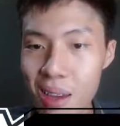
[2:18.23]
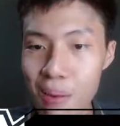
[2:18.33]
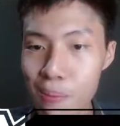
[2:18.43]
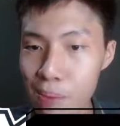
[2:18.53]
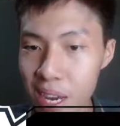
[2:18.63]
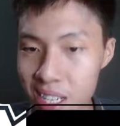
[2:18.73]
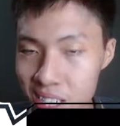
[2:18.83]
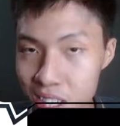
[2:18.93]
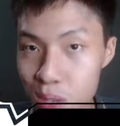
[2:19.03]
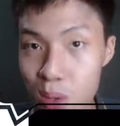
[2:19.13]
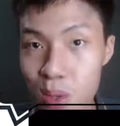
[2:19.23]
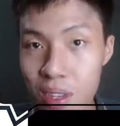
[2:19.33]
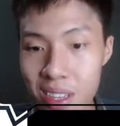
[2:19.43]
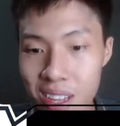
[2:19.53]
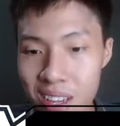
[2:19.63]
magnitude,
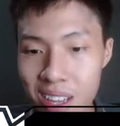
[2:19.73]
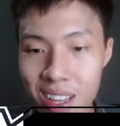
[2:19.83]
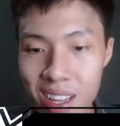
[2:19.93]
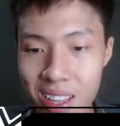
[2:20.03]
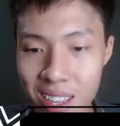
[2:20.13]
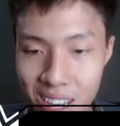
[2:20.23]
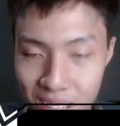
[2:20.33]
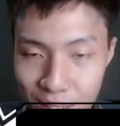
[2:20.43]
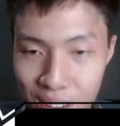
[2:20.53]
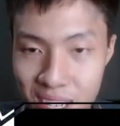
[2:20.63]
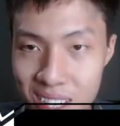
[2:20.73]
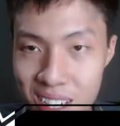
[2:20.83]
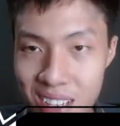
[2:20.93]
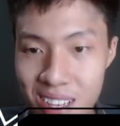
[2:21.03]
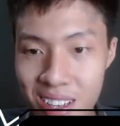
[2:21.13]
negative
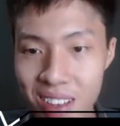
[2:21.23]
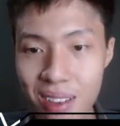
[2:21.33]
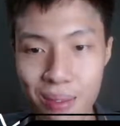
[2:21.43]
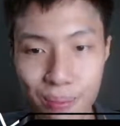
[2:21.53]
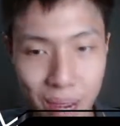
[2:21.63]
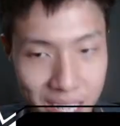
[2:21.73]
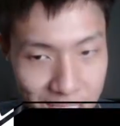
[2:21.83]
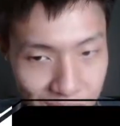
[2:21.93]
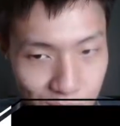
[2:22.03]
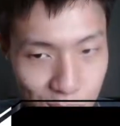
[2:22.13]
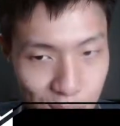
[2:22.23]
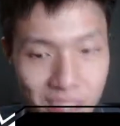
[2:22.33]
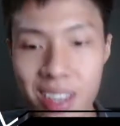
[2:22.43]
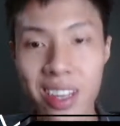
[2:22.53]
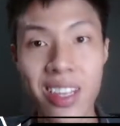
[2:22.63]
answer, magnitude,
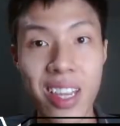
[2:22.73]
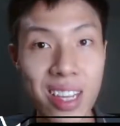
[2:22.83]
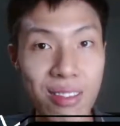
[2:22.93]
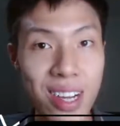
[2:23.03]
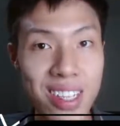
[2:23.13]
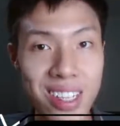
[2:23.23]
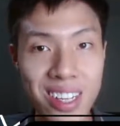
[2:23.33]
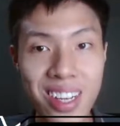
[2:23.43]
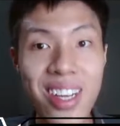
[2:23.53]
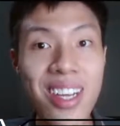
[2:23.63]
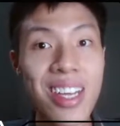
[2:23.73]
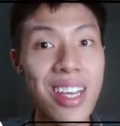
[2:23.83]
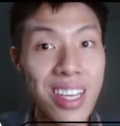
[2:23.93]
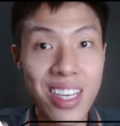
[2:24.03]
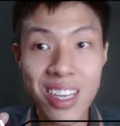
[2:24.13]
negative answer.
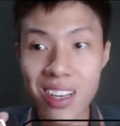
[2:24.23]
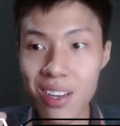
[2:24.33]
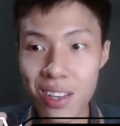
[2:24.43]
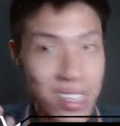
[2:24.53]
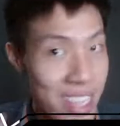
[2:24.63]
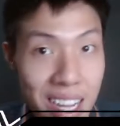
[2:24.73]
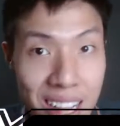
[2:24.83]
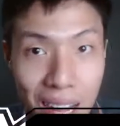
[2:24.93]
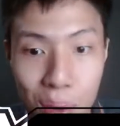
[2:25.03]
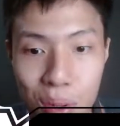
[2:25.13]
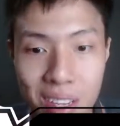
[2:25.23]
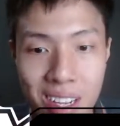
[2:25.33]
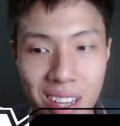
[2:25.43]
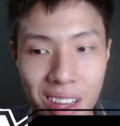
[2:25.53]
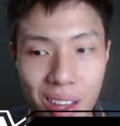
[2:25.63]
Is that allowed?
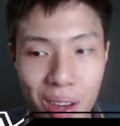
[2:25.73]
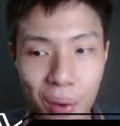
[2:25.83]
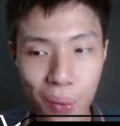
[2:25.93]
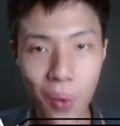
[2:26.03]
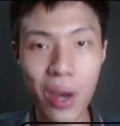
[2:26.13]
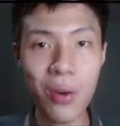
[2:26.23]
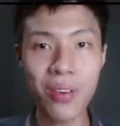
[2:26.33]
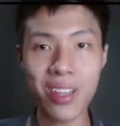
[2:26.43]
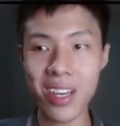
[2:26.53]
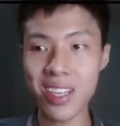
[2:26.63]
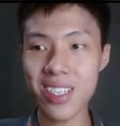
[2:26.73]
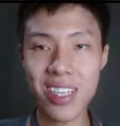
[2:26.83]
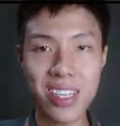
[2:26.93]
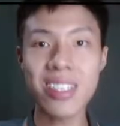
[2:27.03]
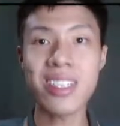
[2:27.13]
Well, the answer
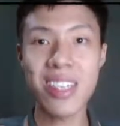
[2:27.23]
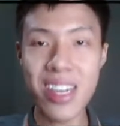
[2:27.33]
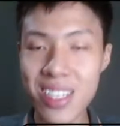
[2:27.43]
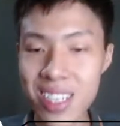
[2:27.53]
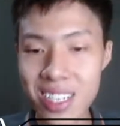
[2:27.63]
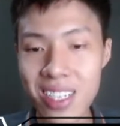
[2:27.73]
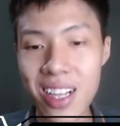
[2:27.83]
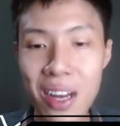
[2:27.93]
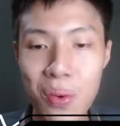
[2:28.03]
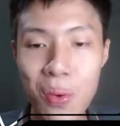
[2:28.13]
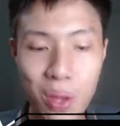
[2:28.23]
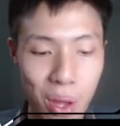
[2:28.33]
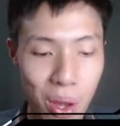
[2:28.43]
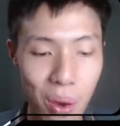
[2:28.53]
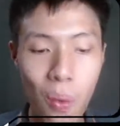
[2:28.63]
is yes, it's allowed.
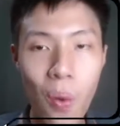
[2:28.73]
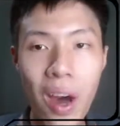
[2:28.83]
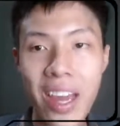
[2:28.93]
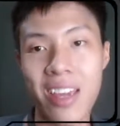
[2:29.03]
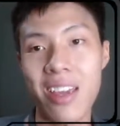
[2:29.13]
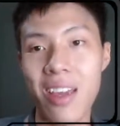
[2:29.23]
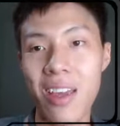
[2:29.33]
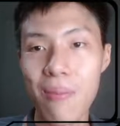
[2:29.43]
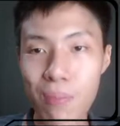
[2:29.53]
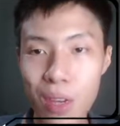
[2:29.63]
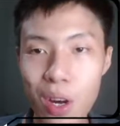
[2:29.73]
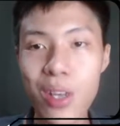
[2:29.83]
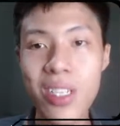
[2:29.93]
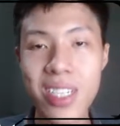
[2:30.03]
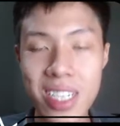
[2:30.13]
Why?
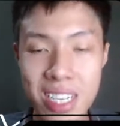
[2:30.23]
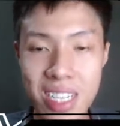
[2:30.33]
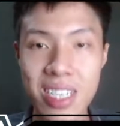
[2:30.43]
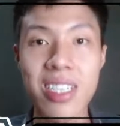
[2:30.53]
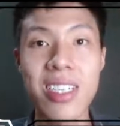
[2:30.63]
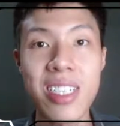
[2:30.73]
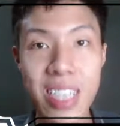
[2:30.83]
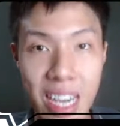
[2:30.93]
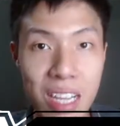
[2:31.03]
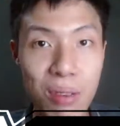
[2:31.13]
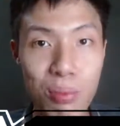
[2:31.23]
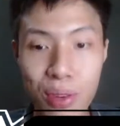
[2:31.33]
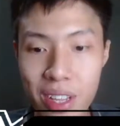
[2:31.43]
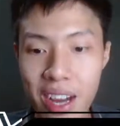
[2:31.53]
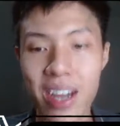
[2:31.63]
Because this is a scalar
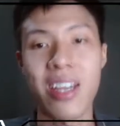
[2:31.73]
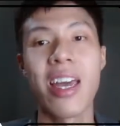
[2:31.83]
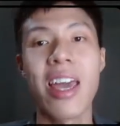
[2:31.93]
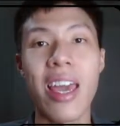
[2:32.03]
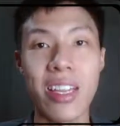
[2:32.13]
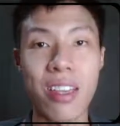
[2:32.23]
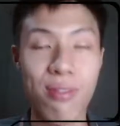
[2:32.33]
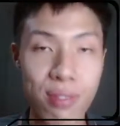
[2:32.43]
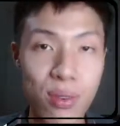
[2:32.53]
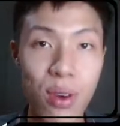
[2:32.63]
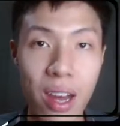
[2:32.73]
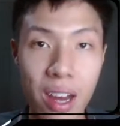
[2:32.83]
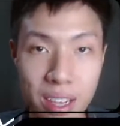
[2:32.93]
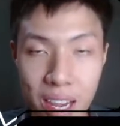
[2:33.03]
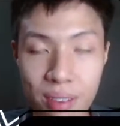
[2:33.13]
product. If you are
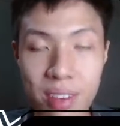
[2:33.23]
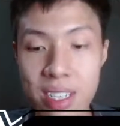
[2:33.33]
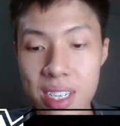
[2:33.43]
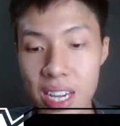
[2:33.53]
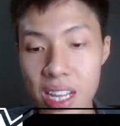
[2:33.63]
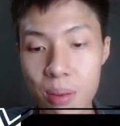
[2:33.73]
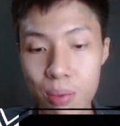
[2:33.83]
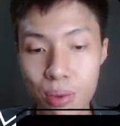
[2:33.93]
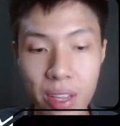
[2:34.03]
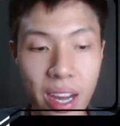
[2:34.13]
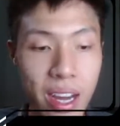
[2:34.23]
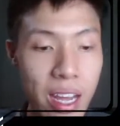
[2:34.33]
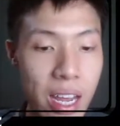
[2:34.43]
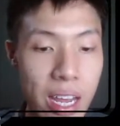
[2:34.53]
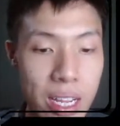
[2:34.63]
having a scalar product,
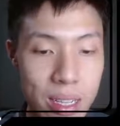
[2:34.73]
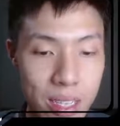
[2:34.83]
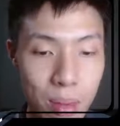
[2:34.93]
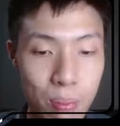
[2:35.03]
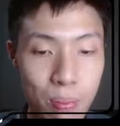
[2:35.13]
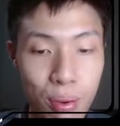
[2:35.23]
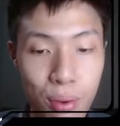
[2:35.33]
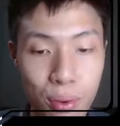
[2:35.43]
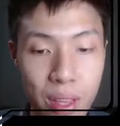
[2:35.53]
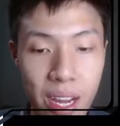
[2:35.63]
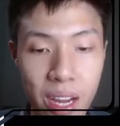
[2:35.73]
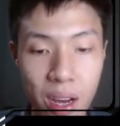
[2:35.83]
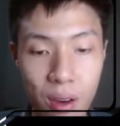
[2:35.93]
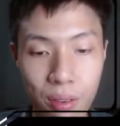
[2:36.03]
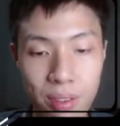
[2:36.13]
the product
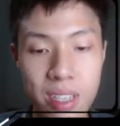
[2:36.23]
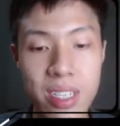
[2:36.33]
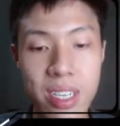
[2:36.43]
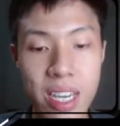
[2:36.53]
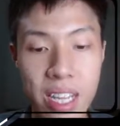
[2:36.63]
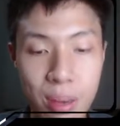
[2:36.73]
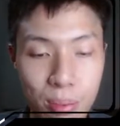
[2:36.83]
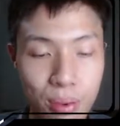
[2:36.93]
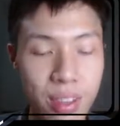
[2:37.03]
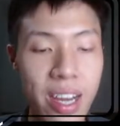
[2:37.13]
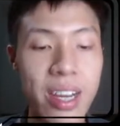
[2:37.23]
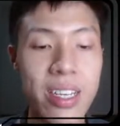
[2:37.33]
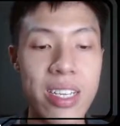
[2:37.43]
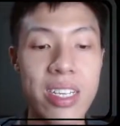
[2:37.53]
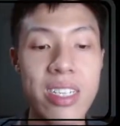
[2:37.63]
of the scalar product
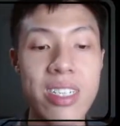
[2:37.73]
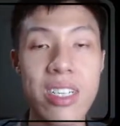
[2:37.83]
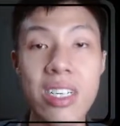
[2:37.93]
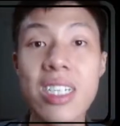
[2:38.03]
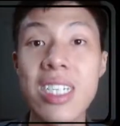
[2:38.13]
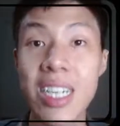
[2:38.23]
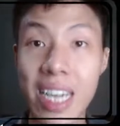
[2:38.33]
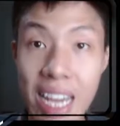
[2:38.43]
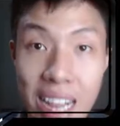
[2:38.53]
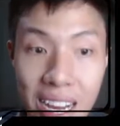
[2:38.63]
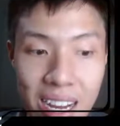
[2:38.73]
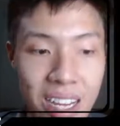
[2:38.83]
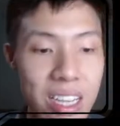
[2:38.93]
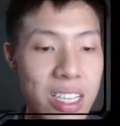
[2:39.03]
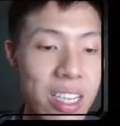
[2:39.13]
is a scalar.
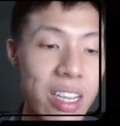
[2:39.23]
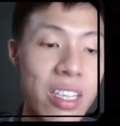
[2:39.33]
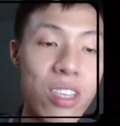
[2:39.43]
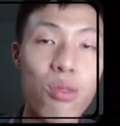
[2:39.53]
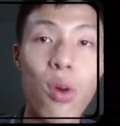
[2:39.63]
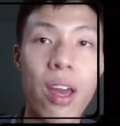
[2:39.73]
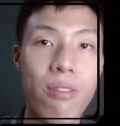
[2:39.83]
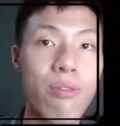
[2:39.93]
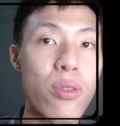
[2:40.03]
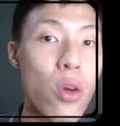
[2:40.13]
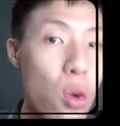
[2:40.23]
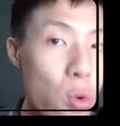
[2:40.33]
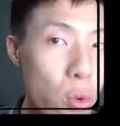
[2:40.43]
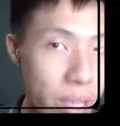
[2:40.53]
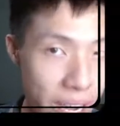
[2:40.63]
Then you have
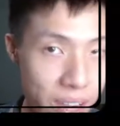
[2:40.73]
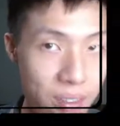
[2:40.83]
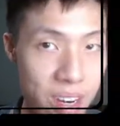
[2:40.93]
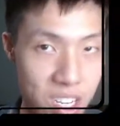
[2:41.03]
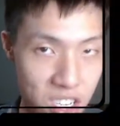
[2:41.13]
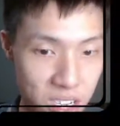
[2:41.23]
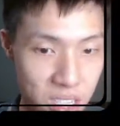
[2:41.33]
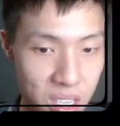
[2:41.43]
no direction.